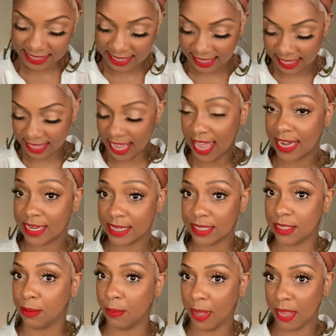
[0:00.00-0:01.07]
that is the
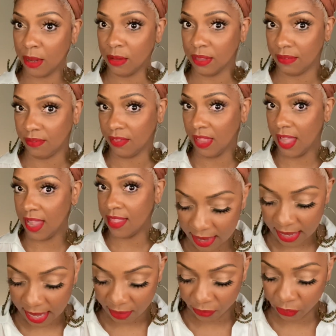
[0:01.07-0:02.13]
BioLift line
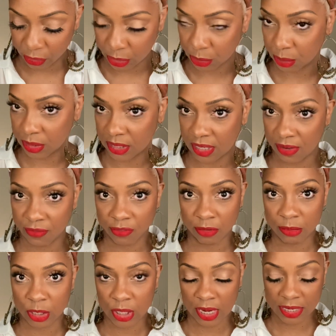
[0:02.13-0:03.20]
I first received from
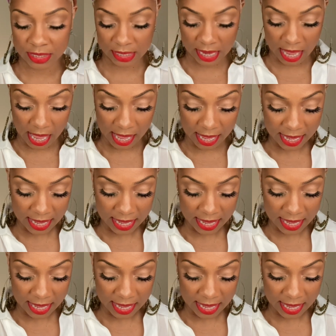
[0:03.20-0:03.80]
Chantecaille.